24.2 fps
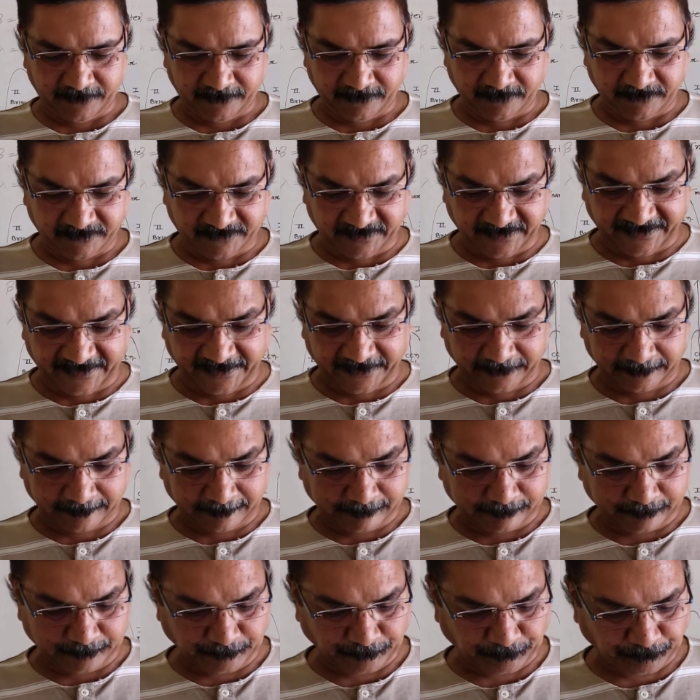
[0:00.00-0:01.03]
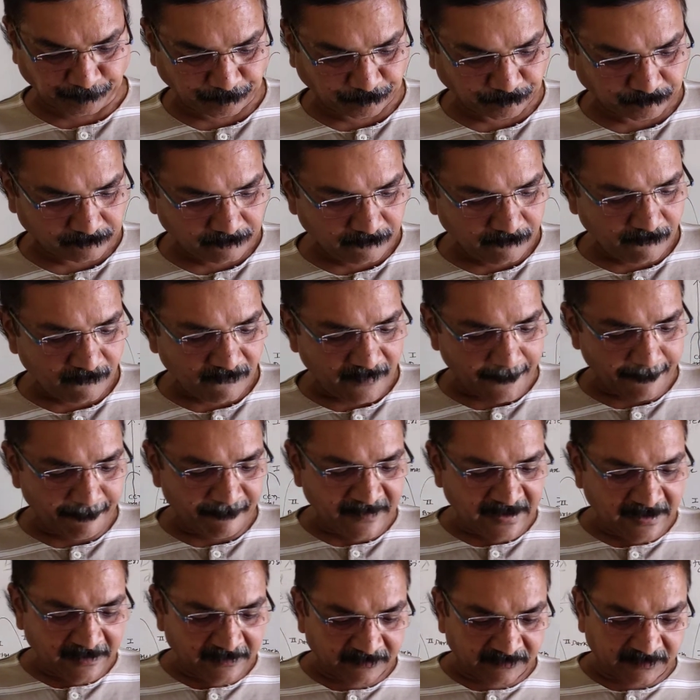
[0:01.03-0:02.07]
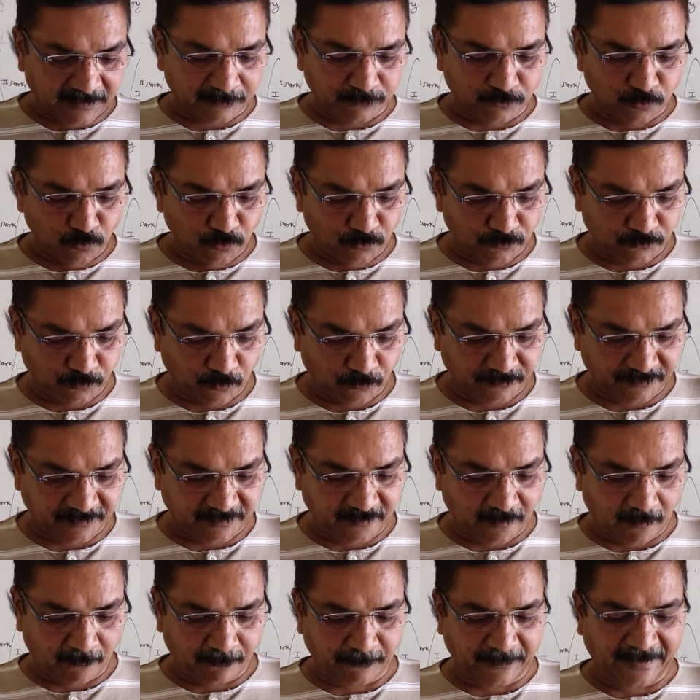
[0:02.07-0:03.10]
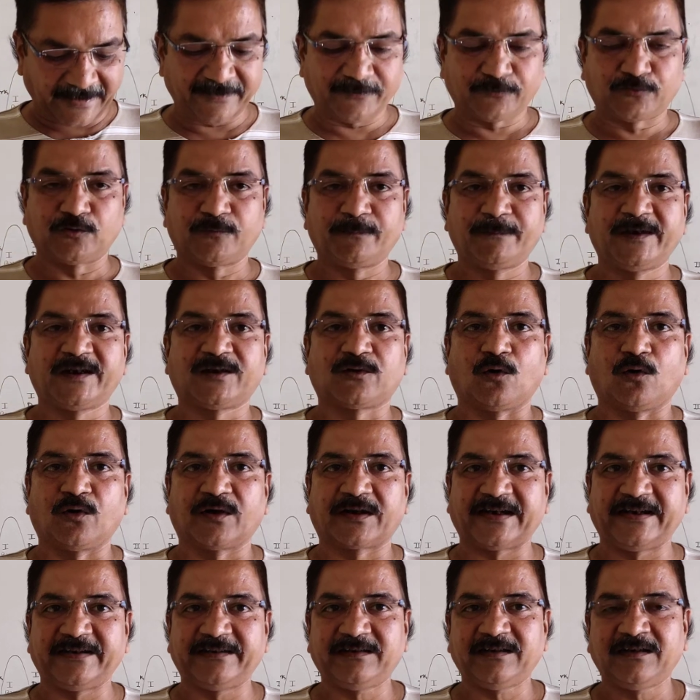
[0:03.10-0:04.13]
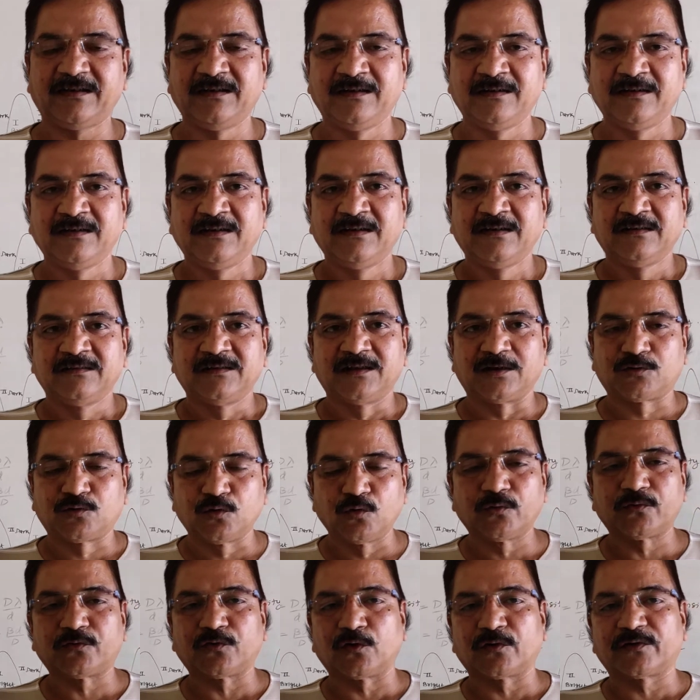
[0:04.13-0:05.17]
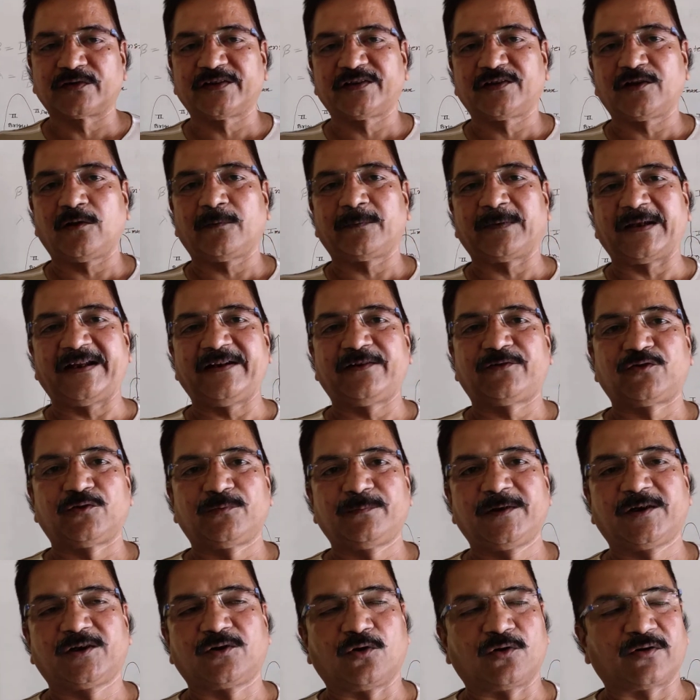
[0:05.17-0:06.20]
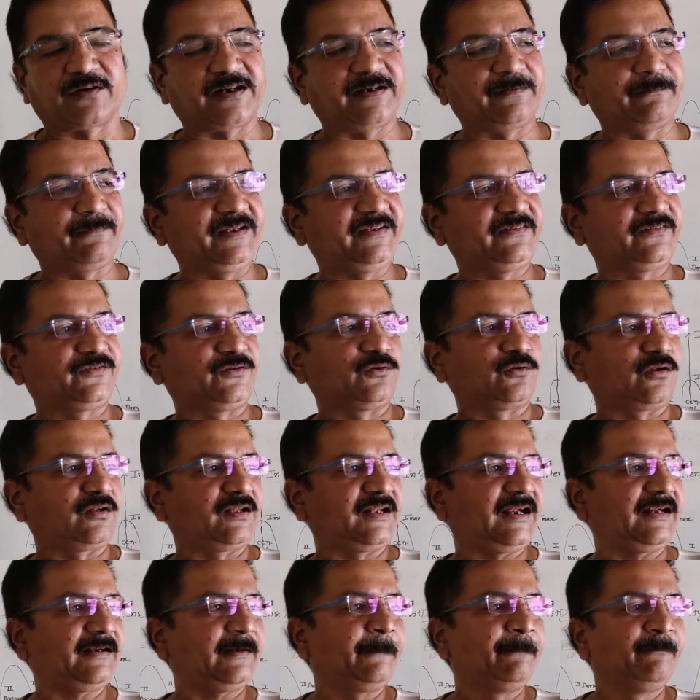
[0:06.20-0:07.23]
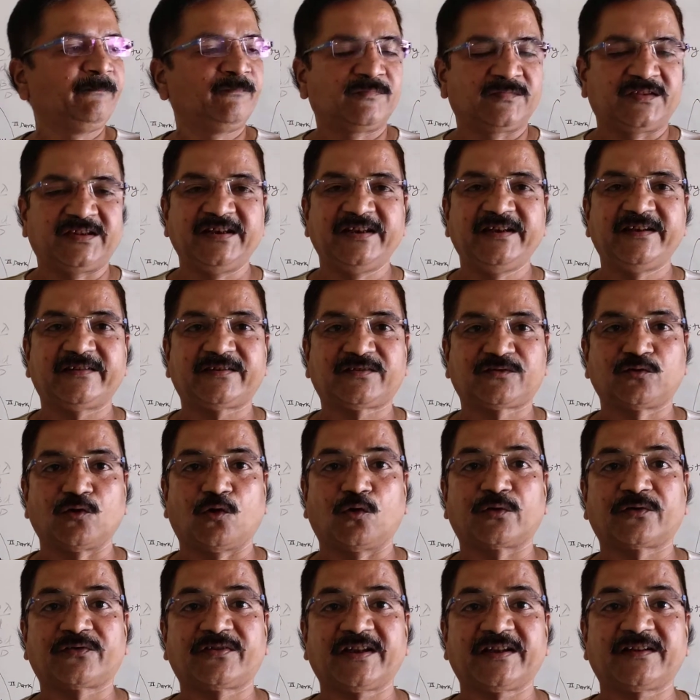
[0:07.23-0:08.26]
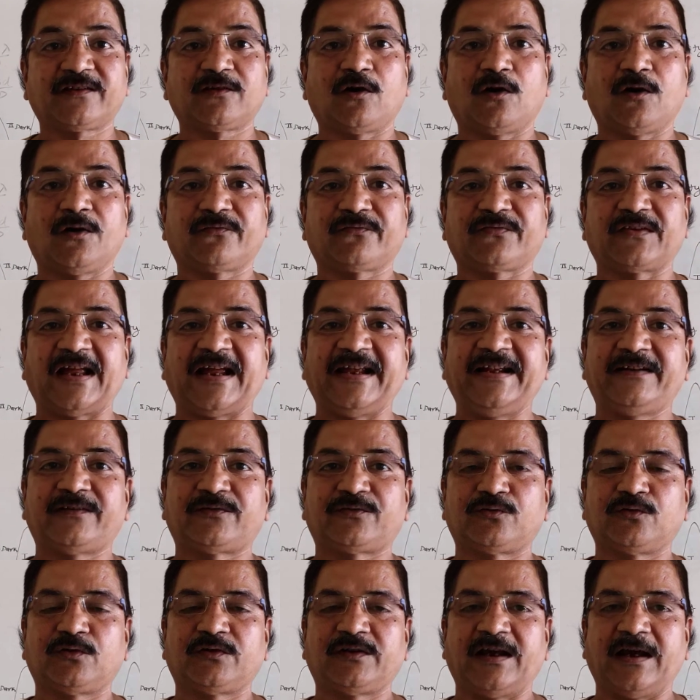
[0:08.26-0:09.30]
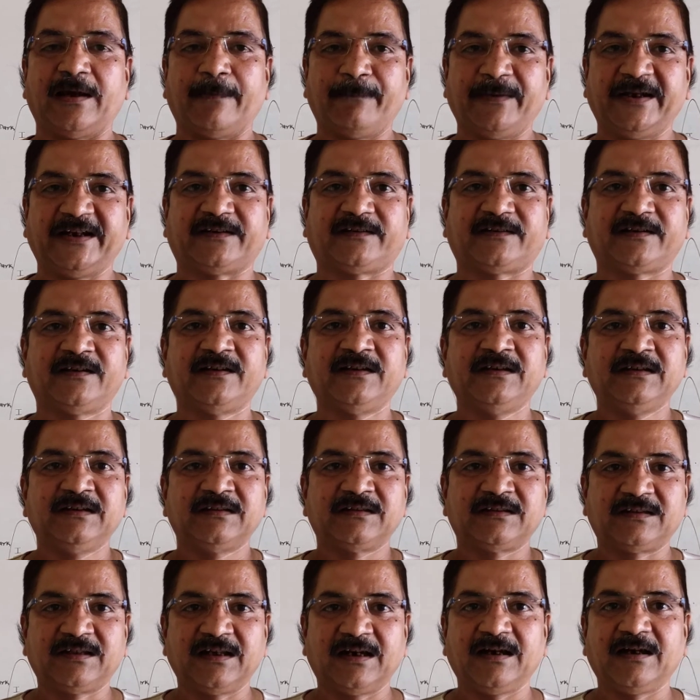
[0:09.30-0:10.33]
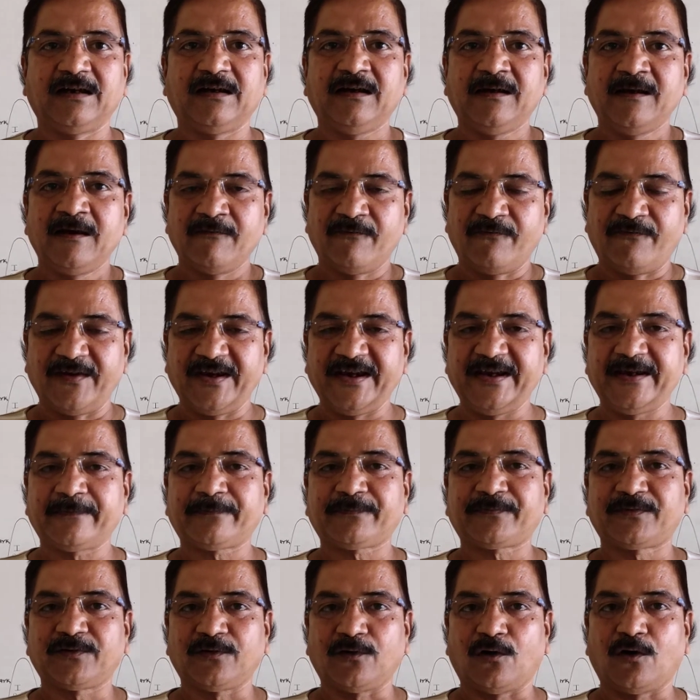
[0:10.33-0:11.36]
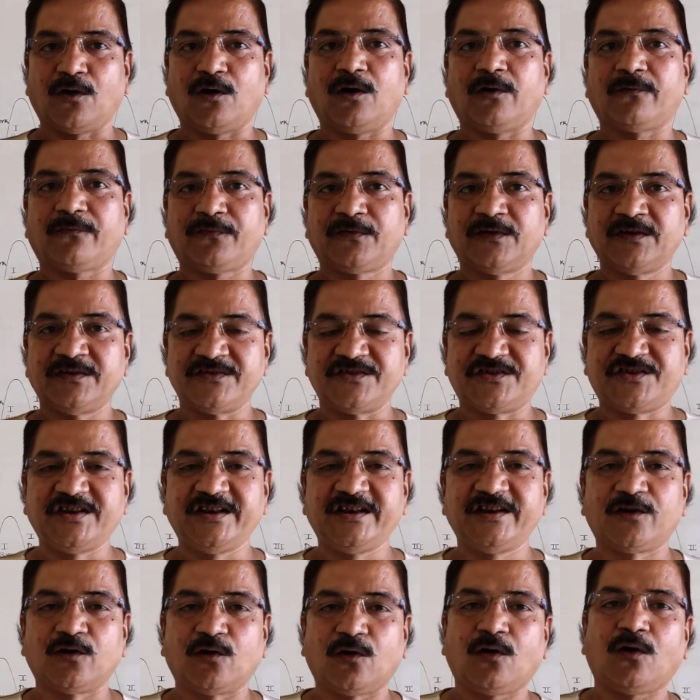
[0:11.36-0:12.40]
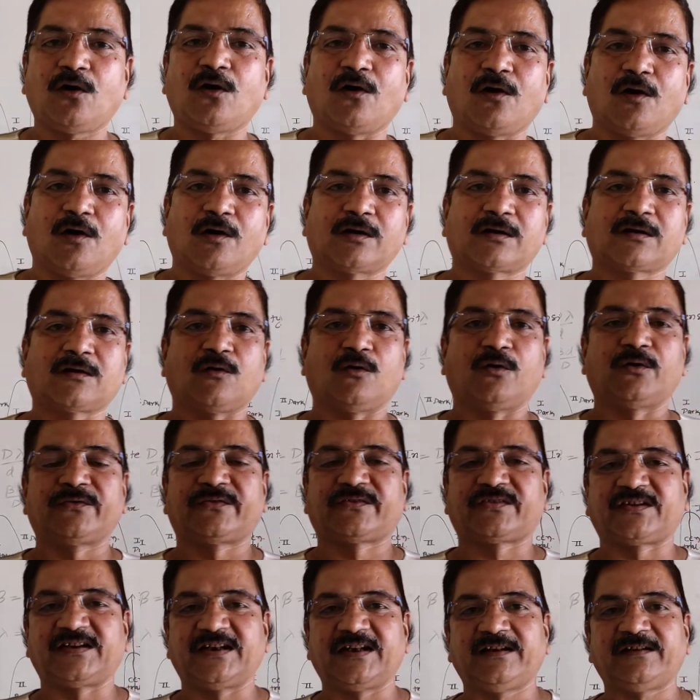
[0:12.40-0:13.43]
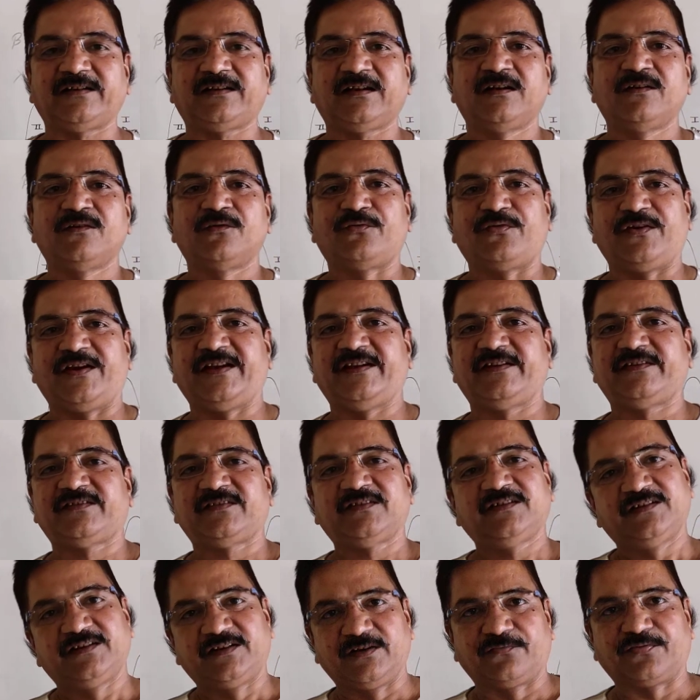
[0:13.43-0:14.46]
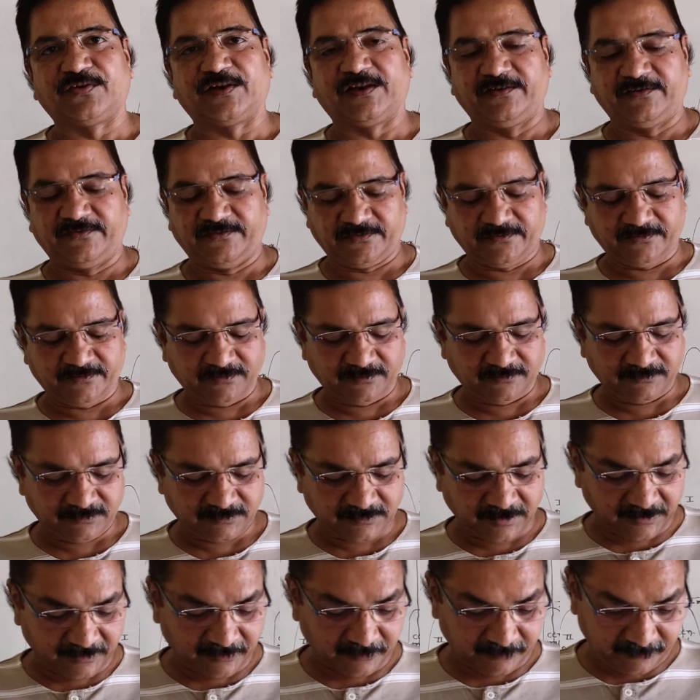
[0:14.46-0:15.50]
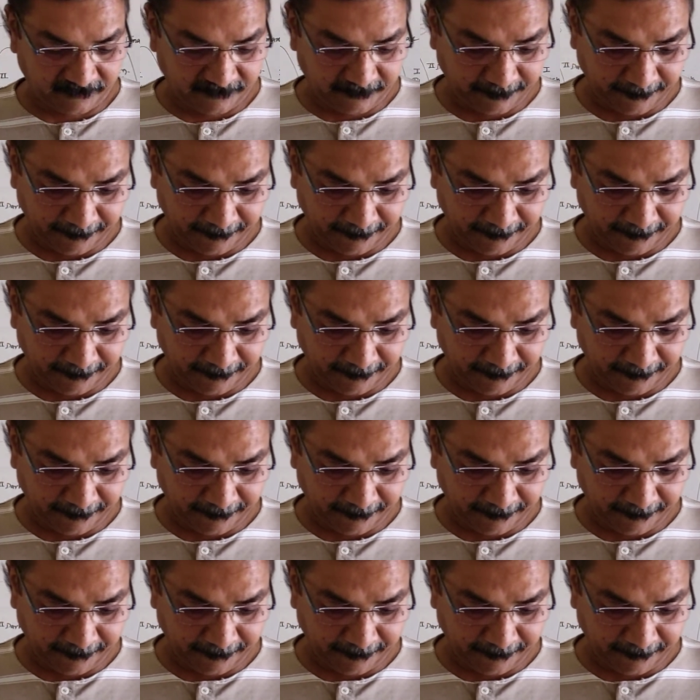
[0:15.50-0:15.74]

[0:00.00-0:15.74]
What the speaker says: Second, the two sources of light should be coherent. The two sources of light should be coherent means you know that these sources of light should emit the waves of zero or constant phase difference. Third,